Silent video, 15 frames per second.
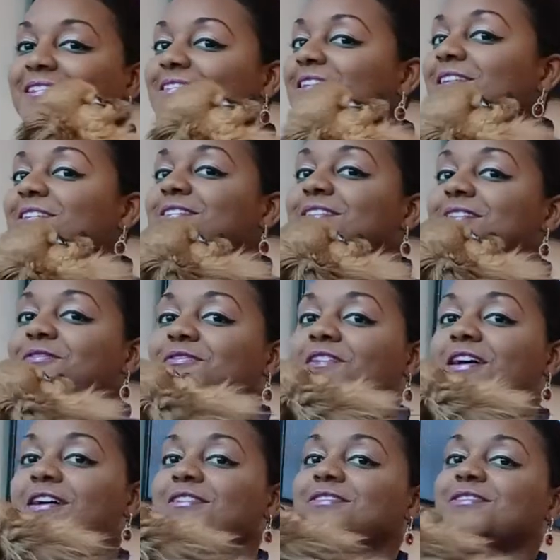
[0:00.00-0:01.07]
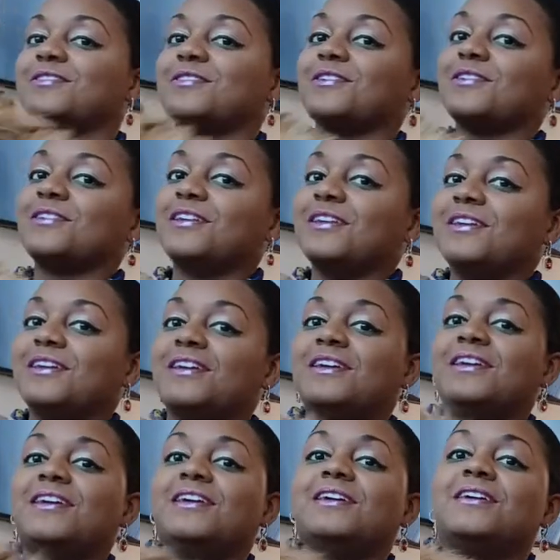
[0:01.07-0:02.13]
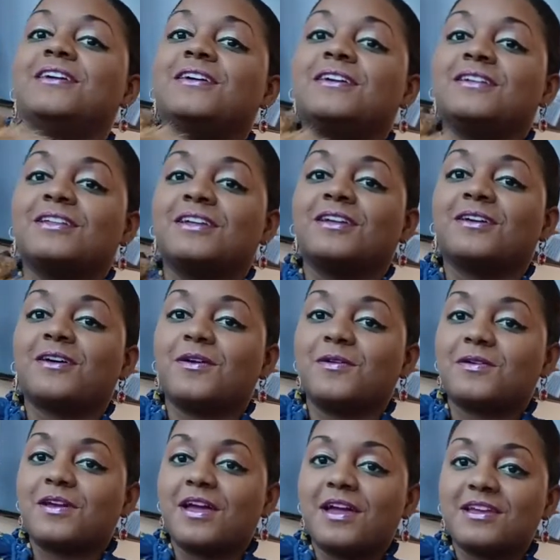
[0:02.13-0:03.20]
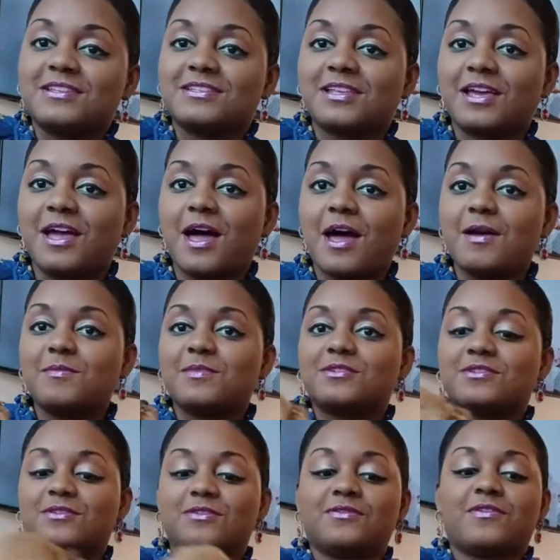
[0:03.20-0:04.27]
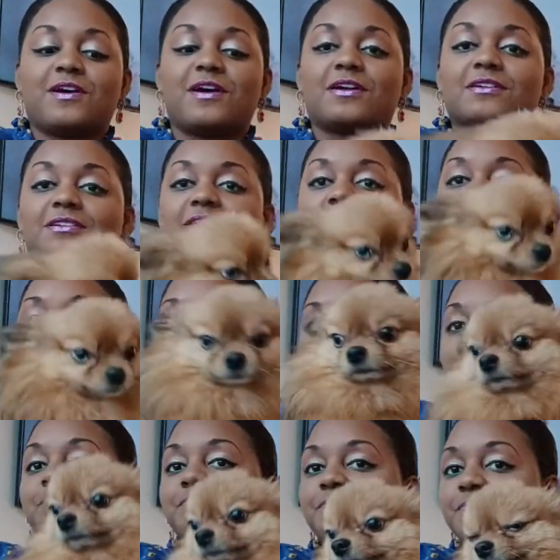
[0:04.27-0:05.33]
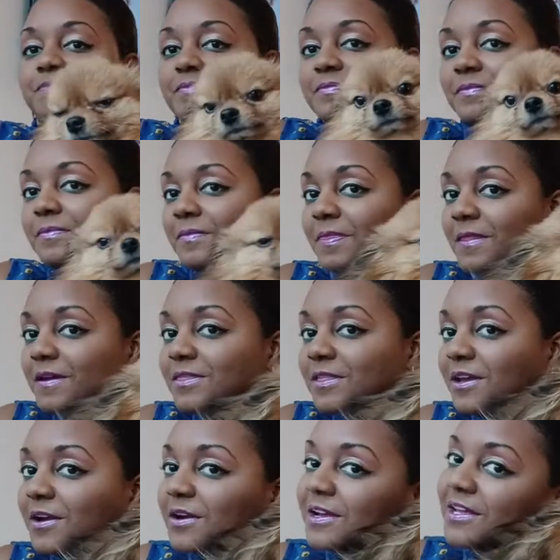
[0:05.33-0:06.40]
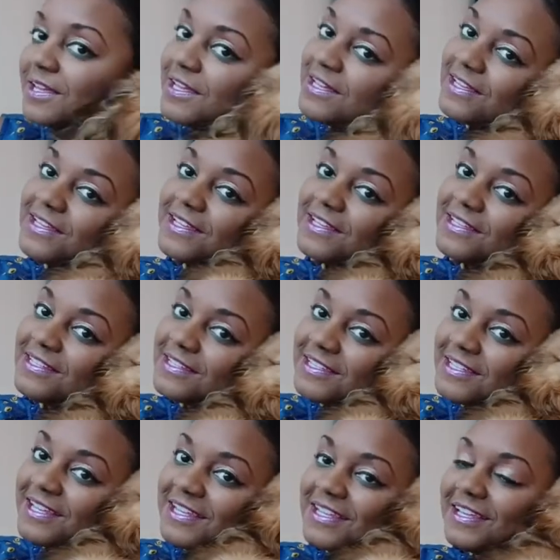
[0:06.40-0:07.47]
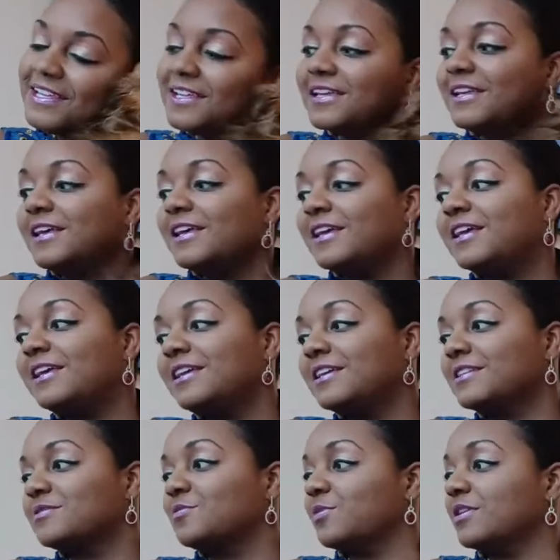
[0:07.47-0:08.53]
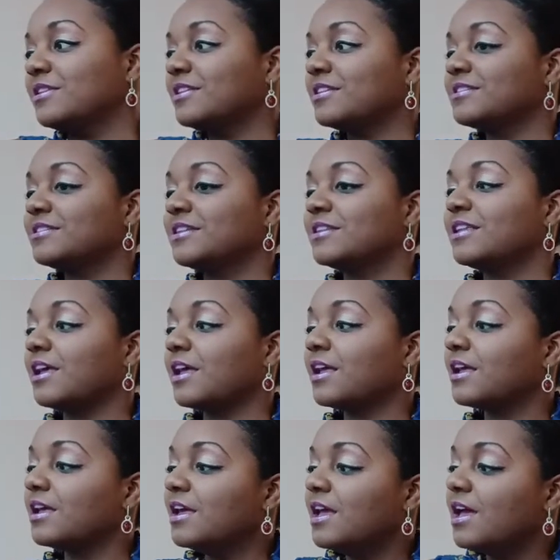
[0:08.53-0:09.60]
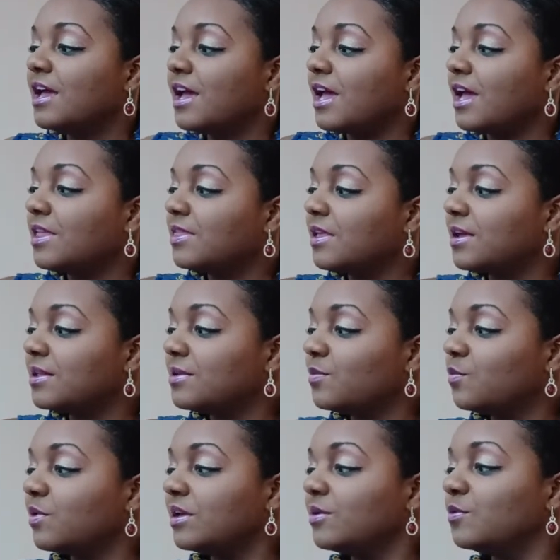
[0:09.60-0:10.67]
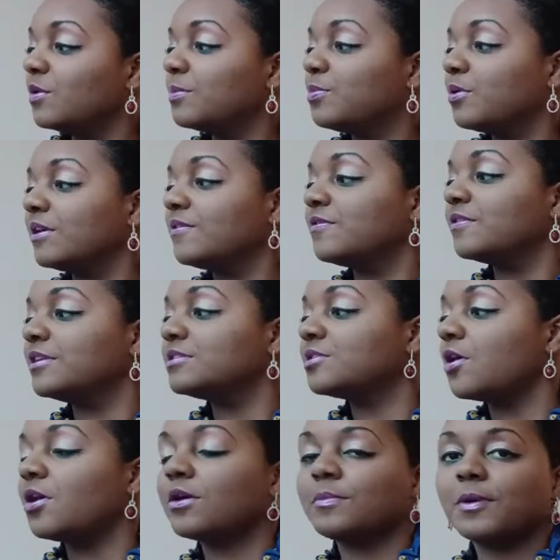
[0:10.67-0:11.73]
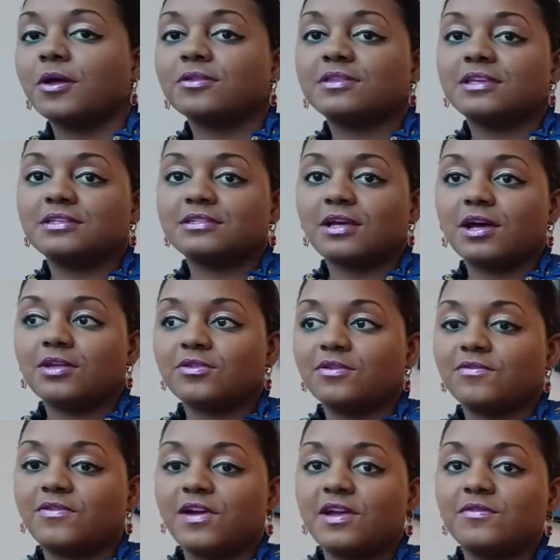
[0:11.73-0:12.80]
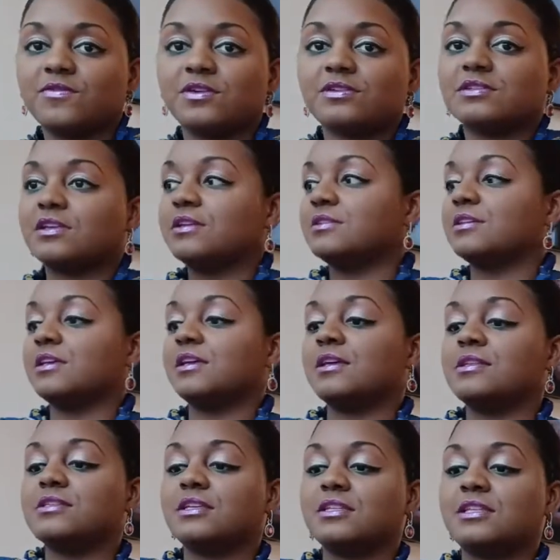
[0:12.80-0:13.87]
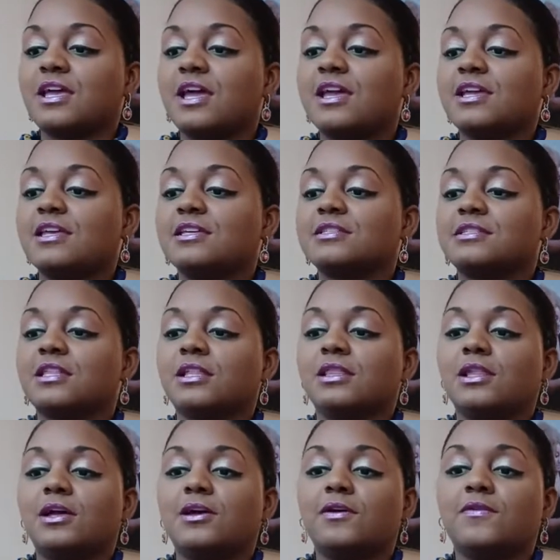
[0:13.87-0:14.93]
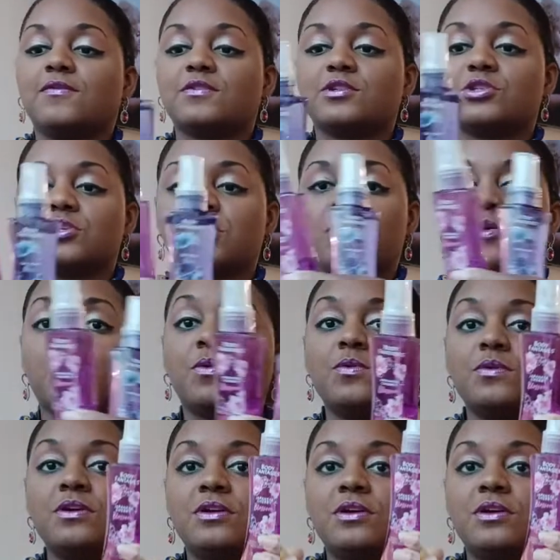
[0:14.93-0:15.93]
There's the Foxter. Okay, say hi, Mr. Fox. There he is. He is with us today. And then we will briefly talk about these other favorites because, again, today is the love show.